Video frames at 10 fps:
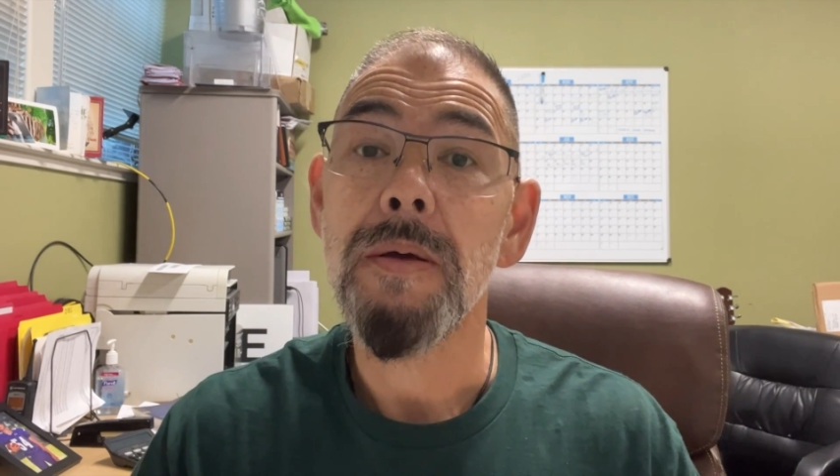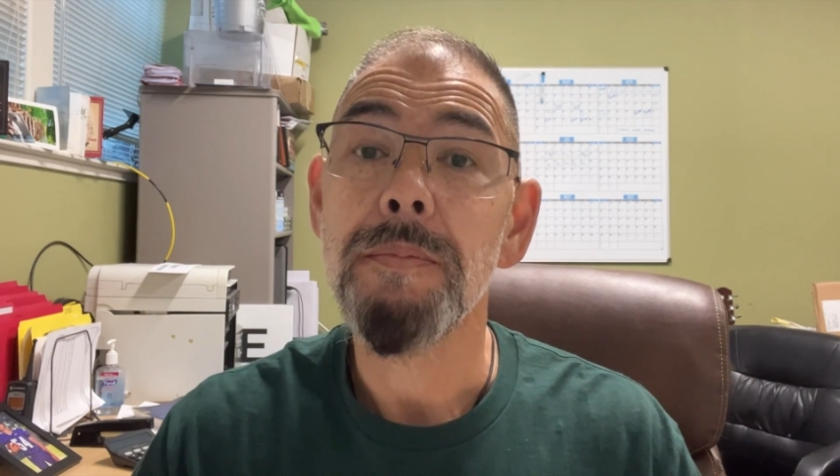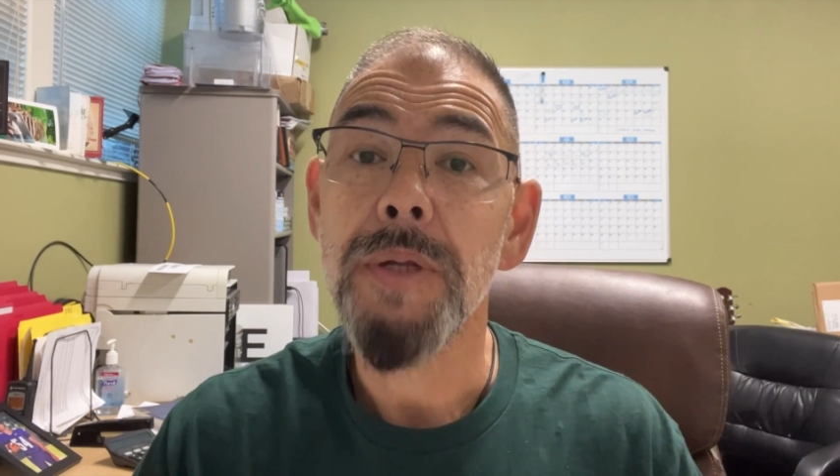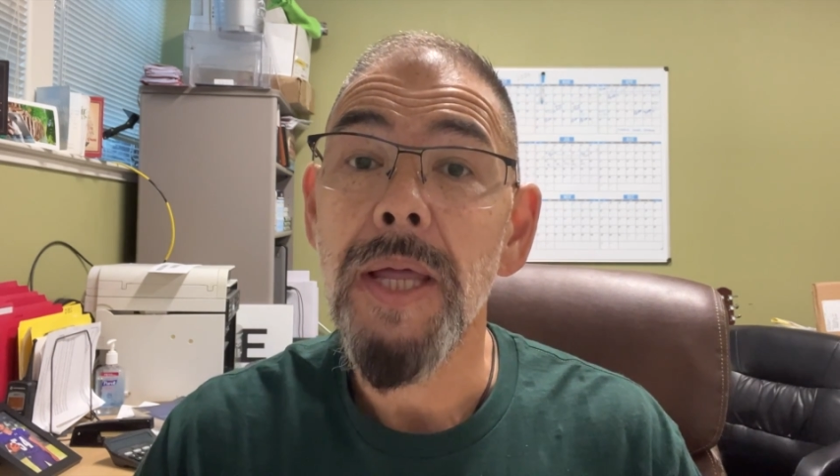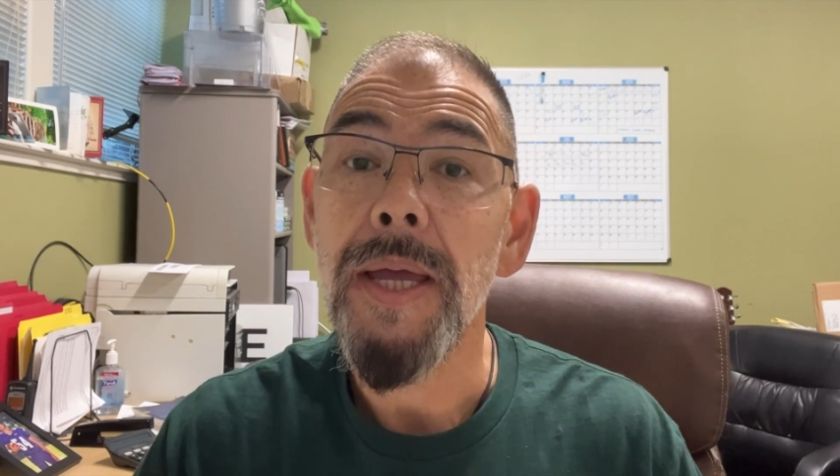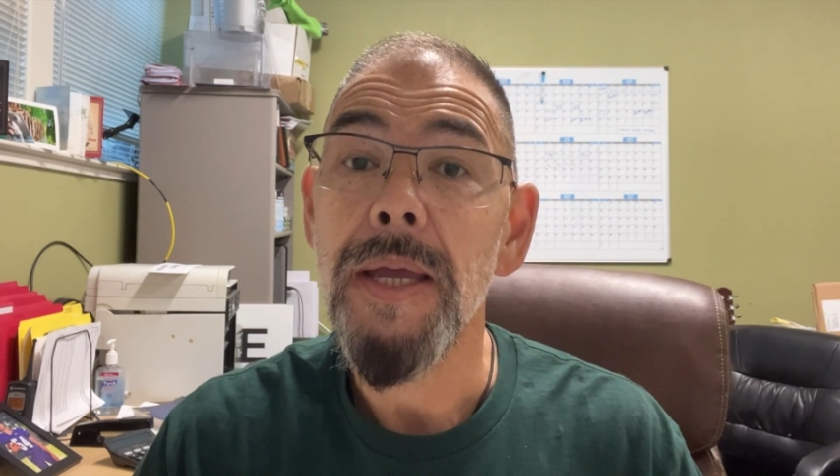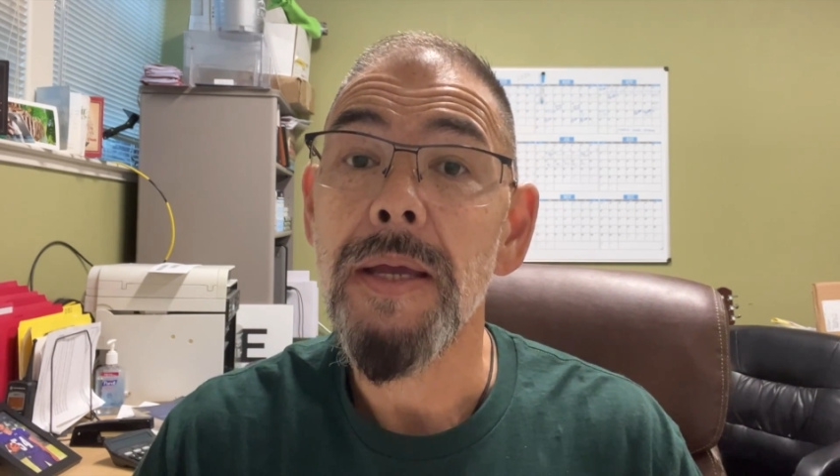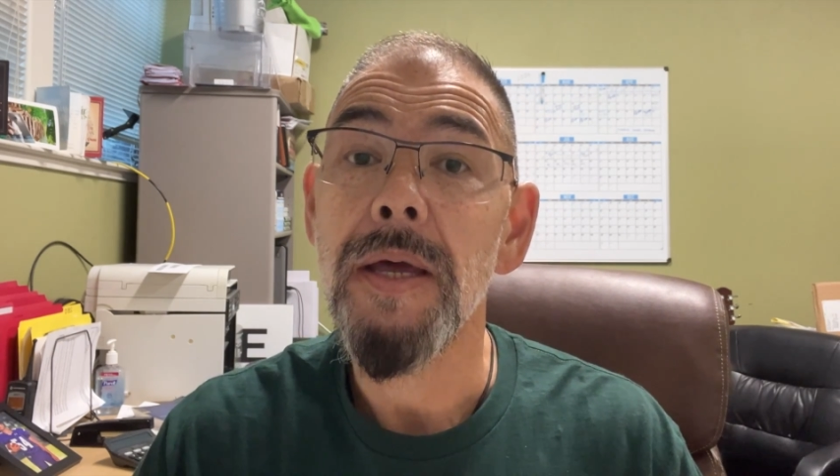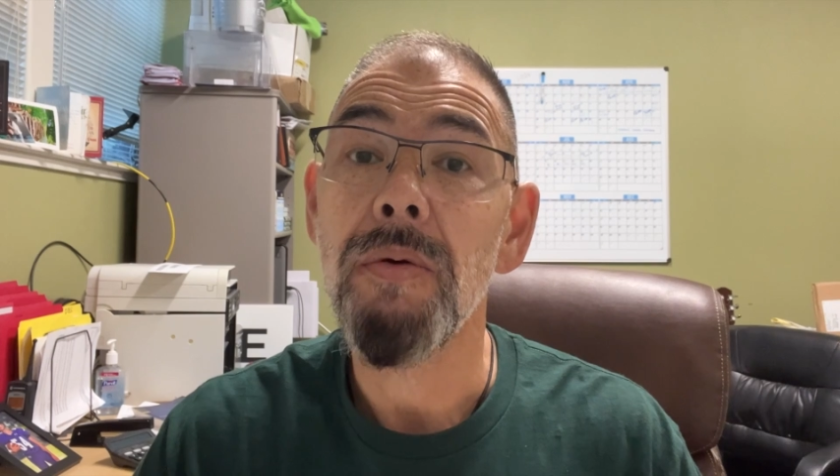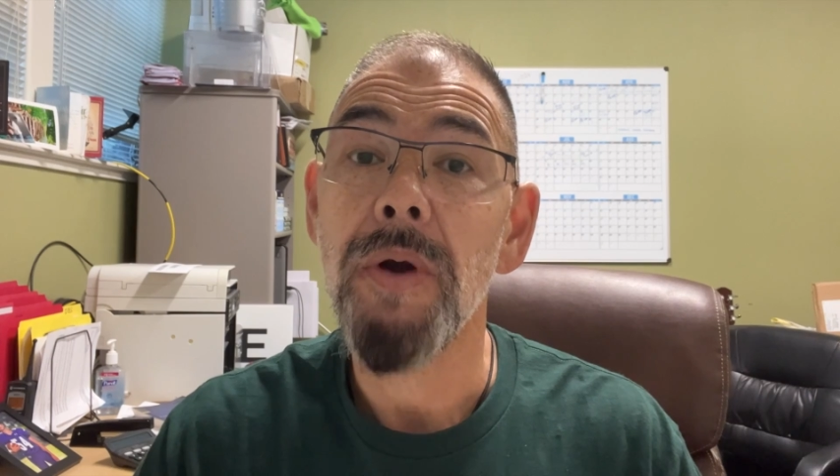play,
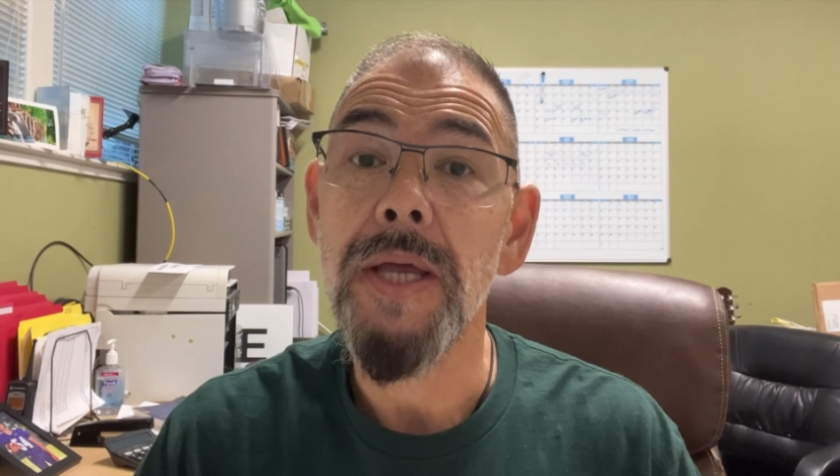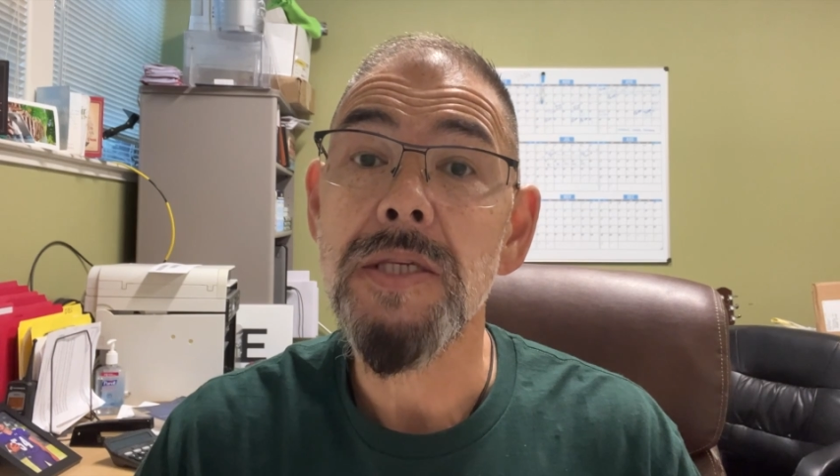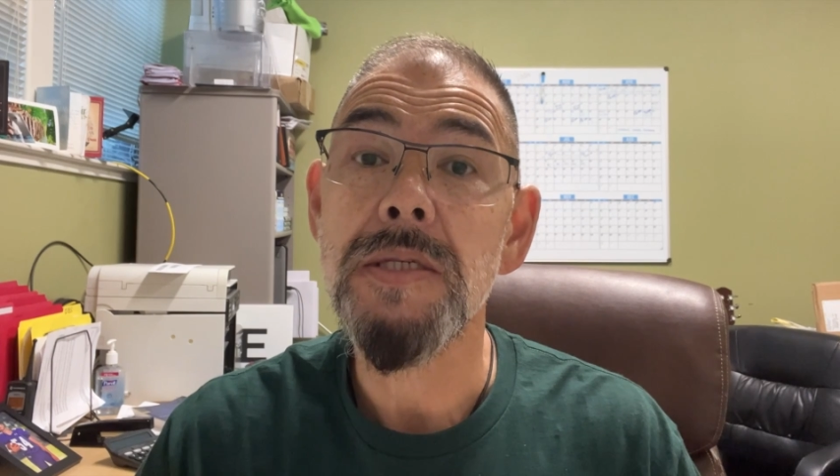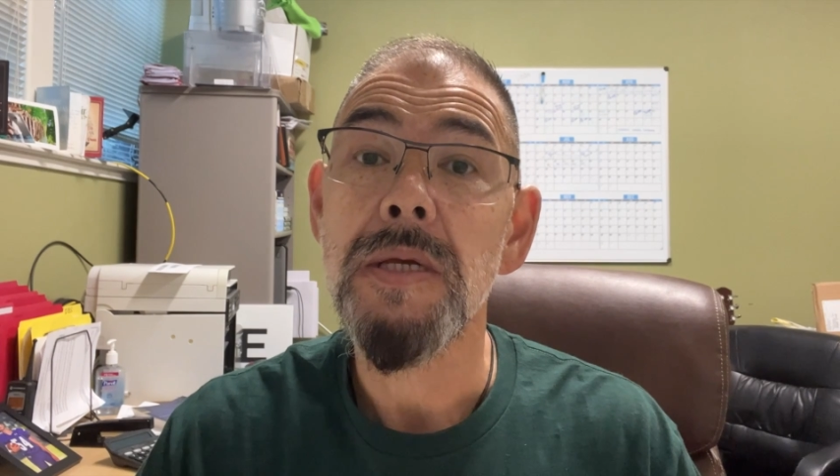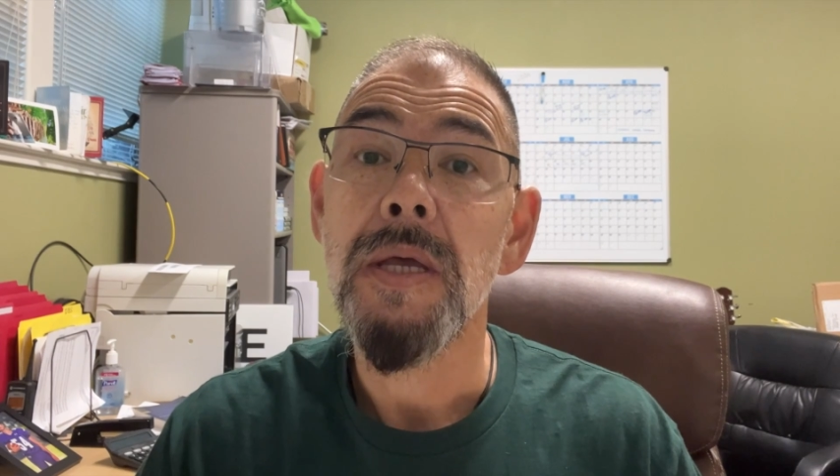and rest.